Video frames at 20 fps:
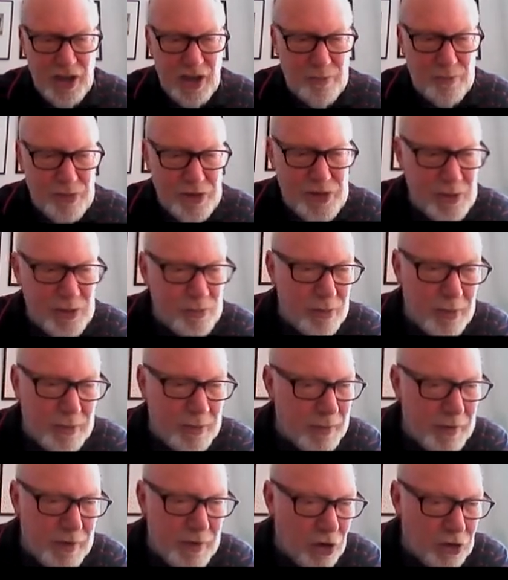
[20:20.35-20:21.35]
and presumably
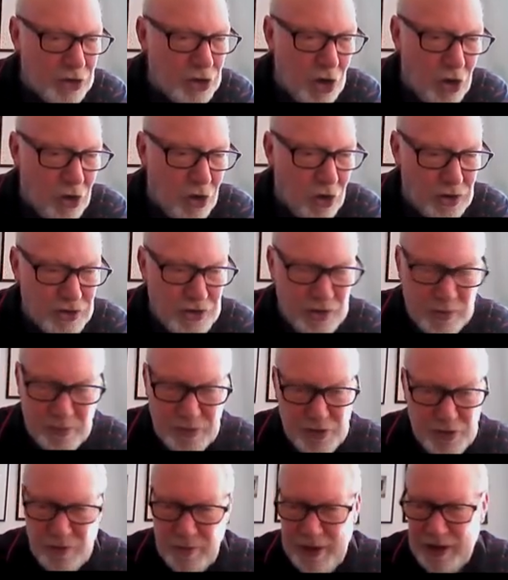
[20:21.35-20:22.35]
we've got 0 up
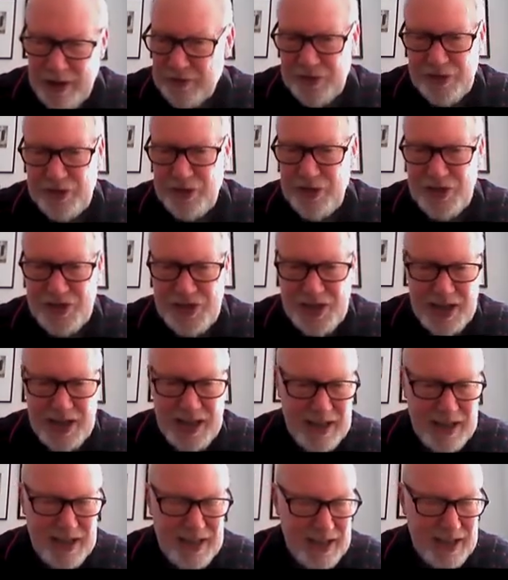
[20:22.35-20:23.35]
to about 30
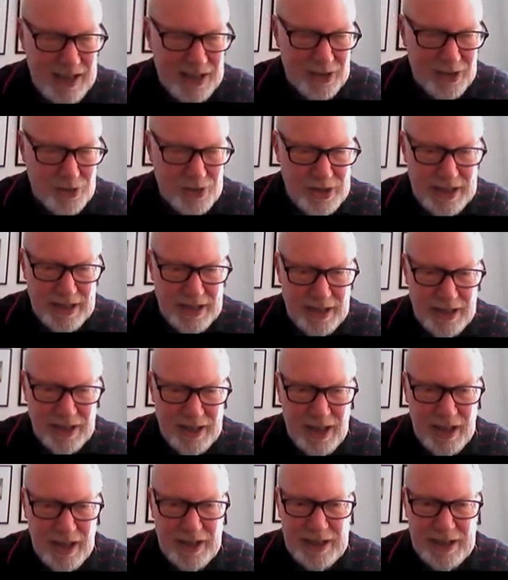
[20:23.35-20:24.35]
in those
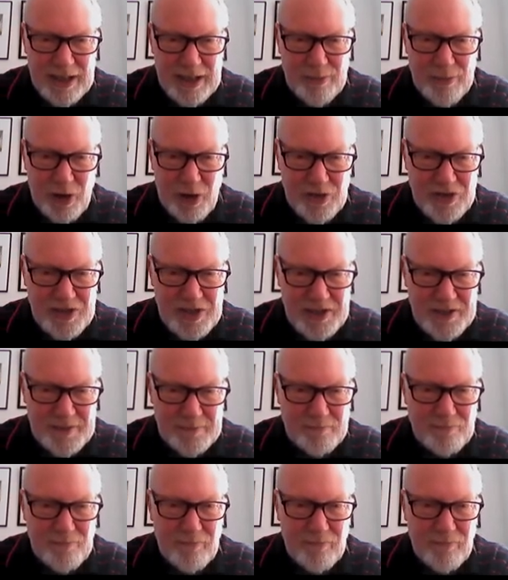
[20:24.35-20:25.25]
little boxes.